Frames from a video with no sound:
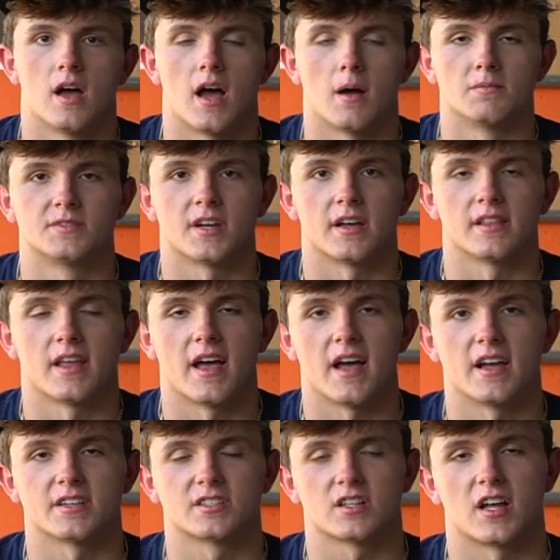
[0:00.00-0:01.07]
I'm John
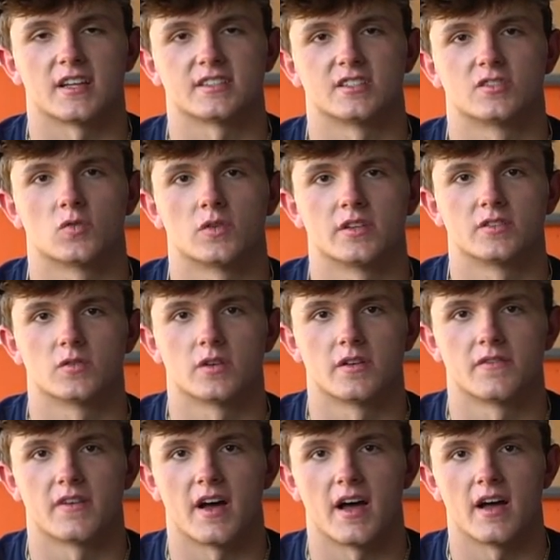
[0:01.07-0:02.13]
Lash, class of
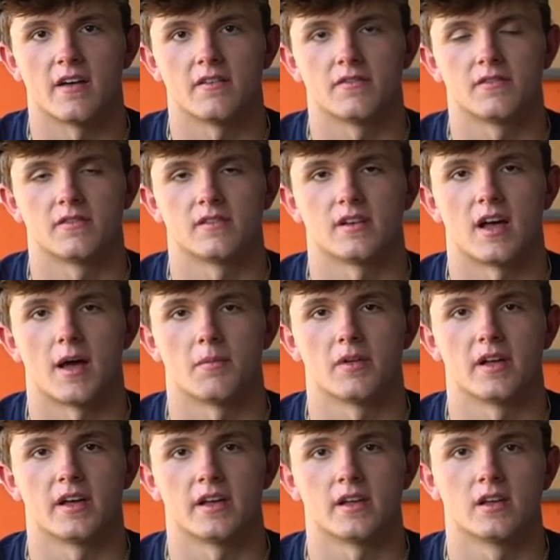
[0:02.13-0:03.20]
2025. I
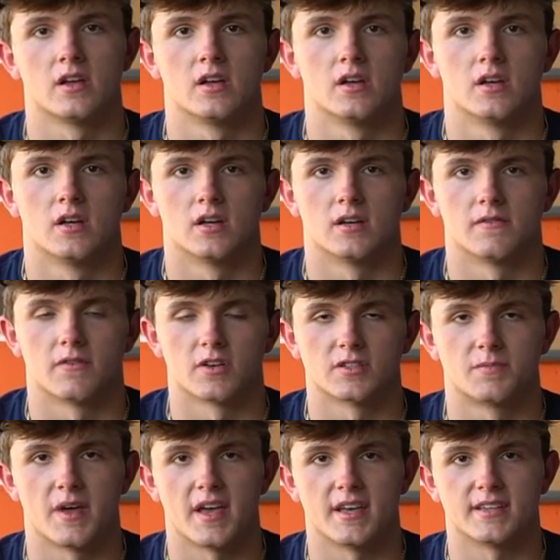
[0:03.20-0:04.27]
play
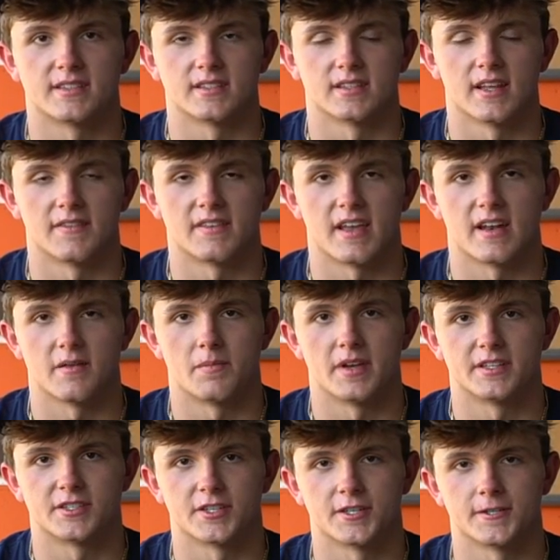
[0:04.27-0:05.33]
first base, left-handed
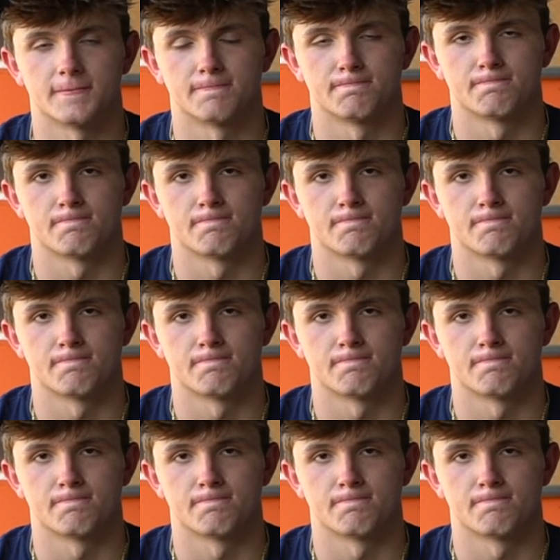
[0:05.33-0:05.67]
pitcher.